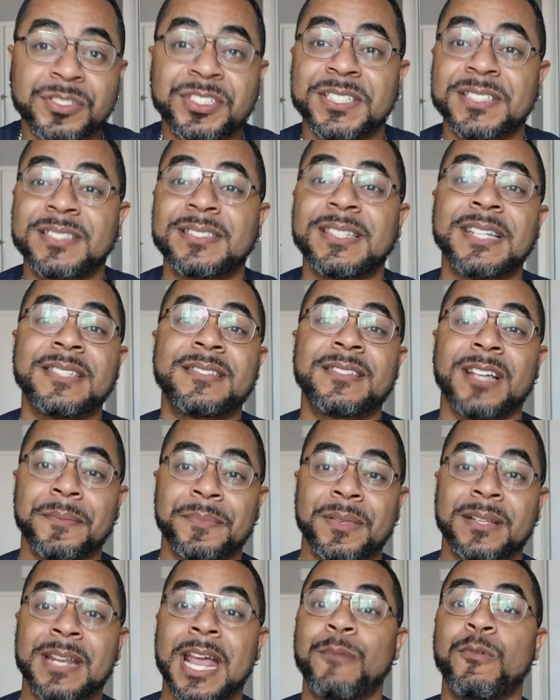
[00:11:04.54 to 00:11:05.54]
just say something
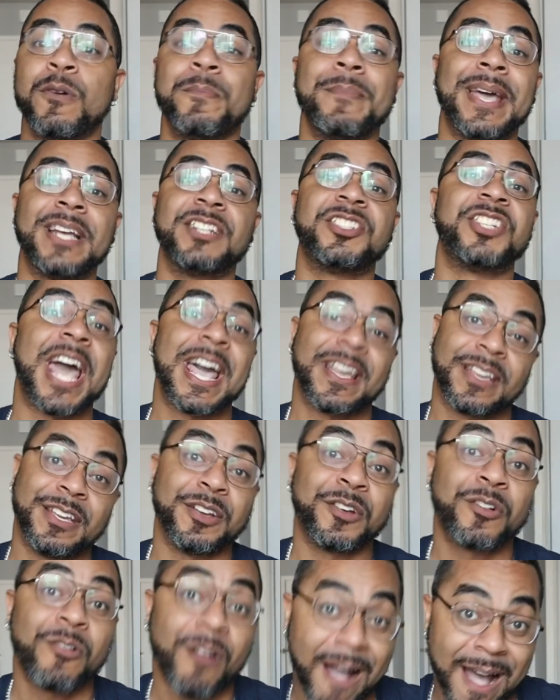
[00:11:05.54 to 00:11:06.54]
that would make Jackie
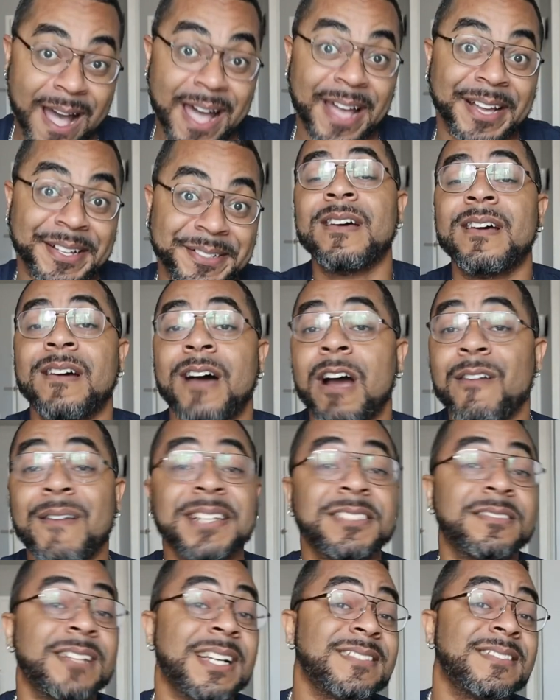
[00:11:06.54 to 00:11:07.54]
cry. Alright,
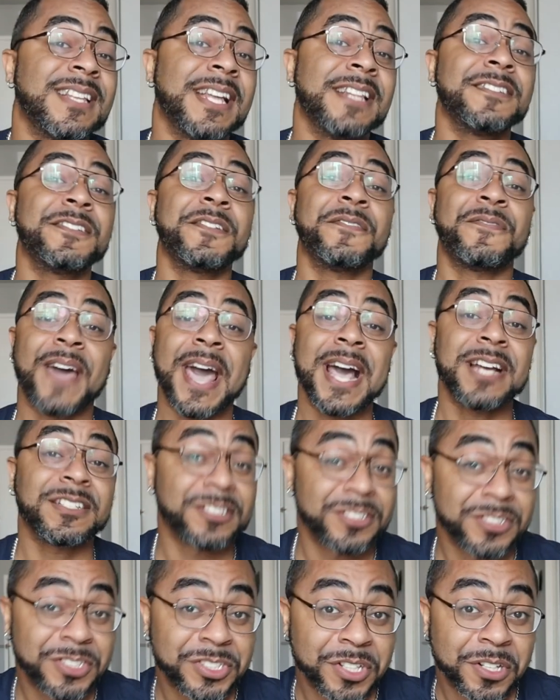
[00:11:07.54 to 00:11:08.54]
so that's the end of the fashion
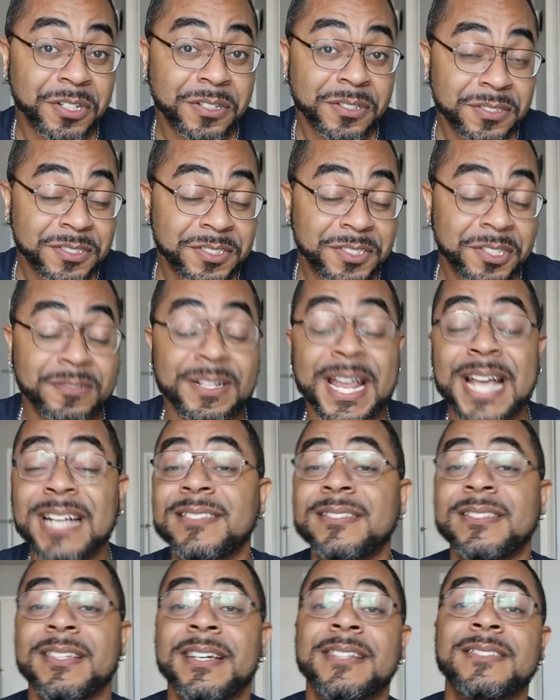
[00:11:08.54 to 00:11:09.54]
show. So next
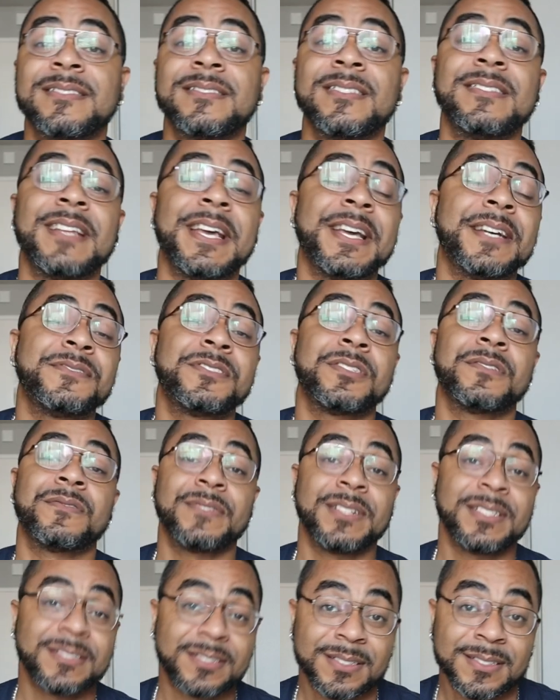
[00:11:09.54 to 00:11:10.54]
scene's the day of
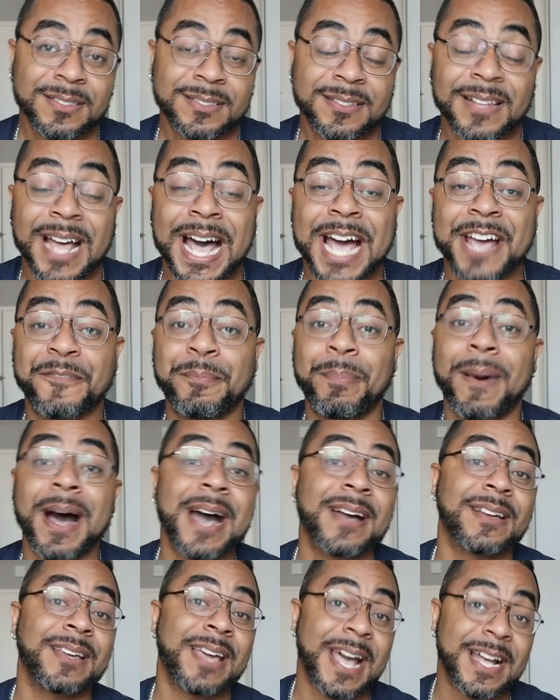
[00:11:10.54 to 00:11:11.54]
Teresa's live
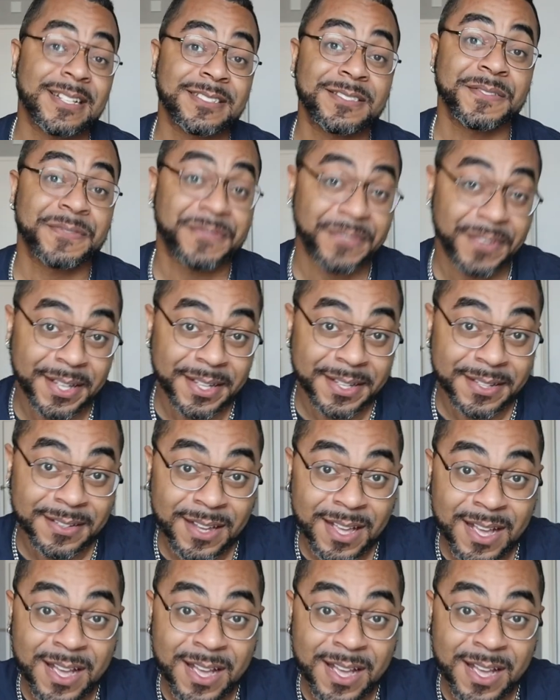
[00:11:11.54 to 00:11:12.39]
podcast event.